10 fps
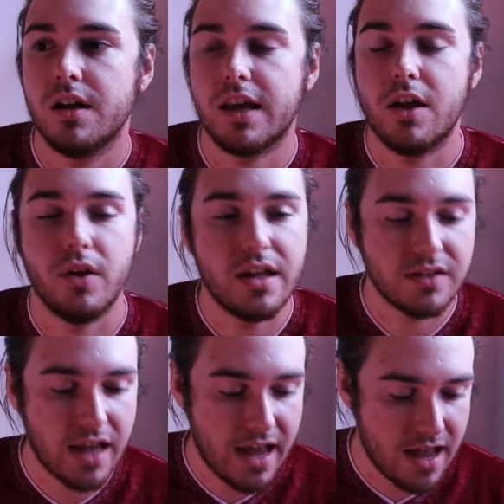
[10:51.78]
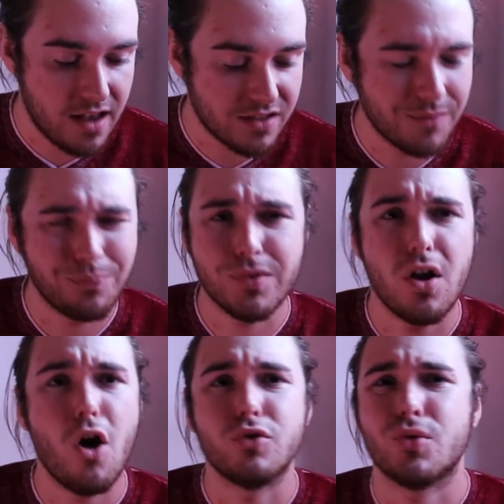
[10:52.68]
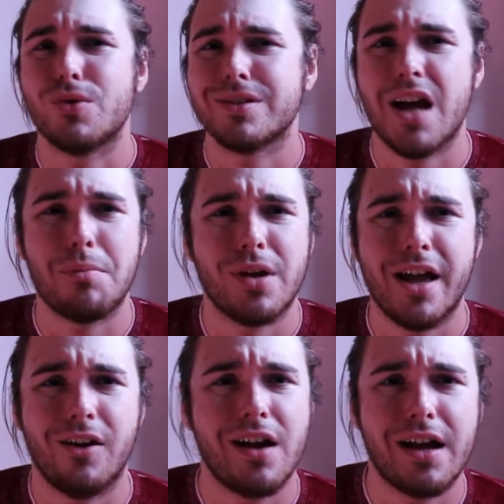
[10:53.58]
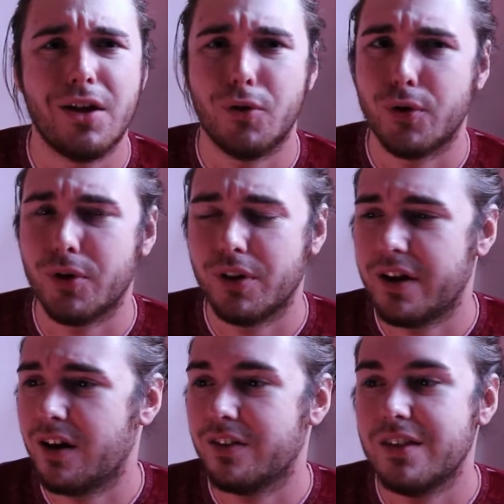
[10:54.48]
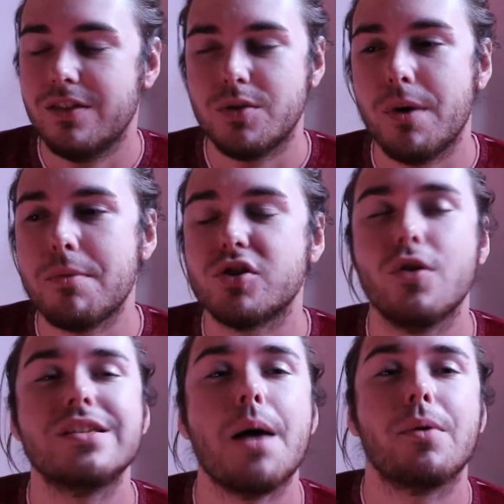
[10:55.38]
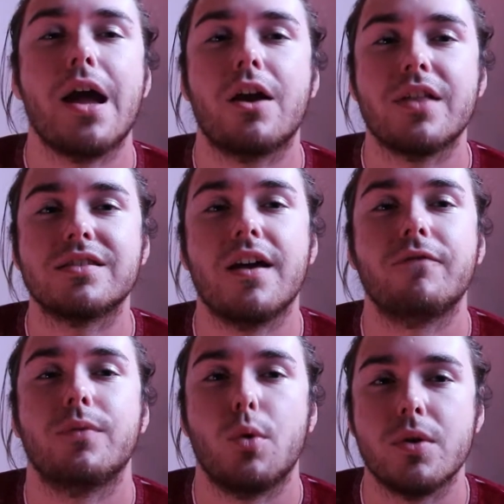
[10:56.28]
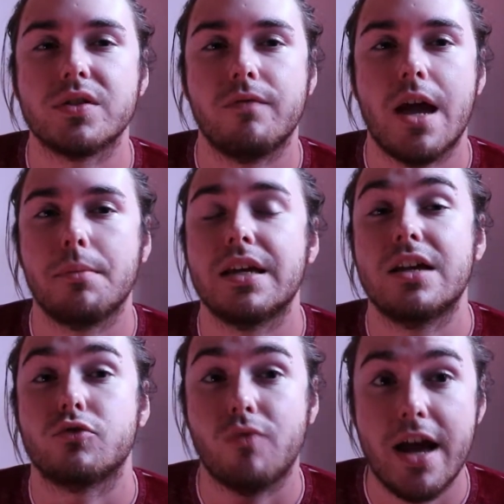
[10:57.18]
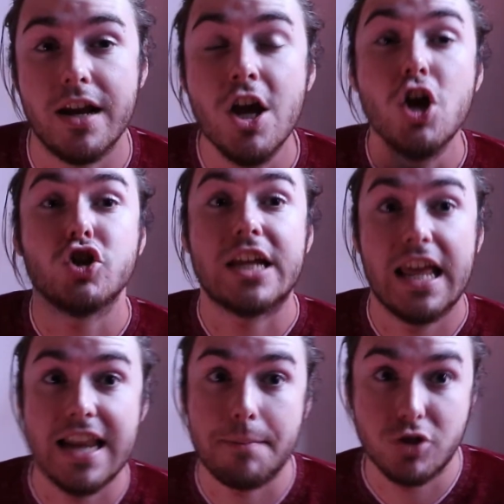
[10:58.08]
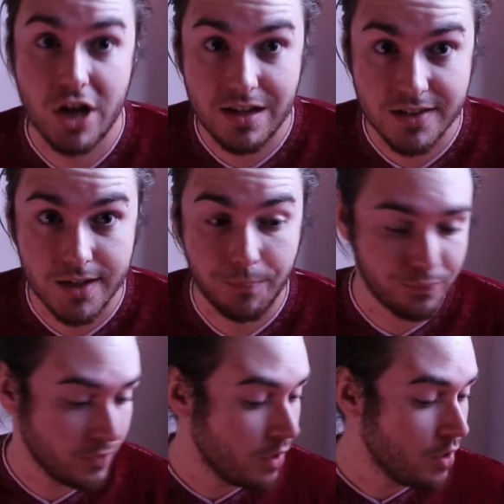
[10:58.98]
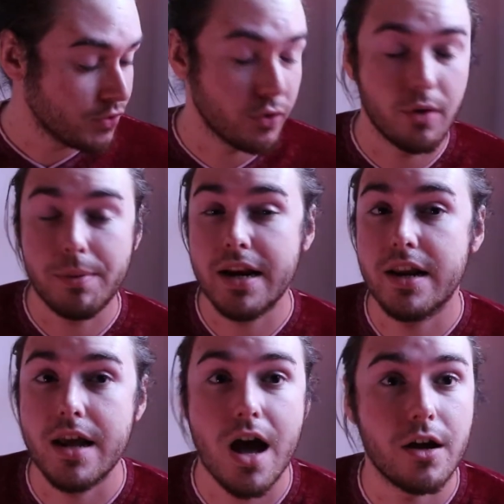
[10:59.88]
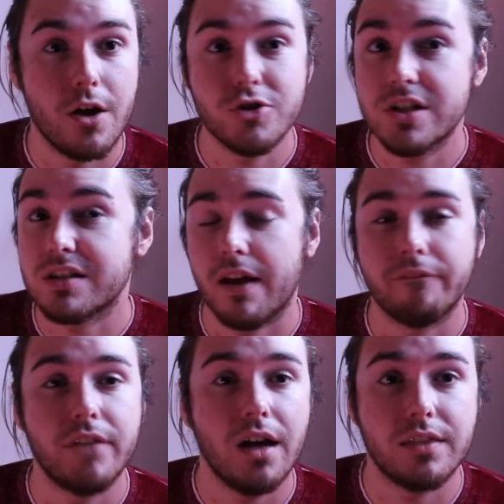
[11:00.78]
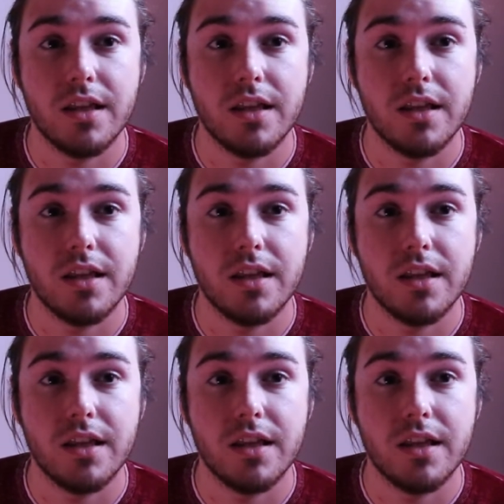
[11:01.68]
killed his ass. Oh, Zora's doppelganger got killed earlier. So pretty much the only doppelganger that's left from the Wilson family is Red. She kidnaps Jason. So Lupita Nyong'o, she's like, fuck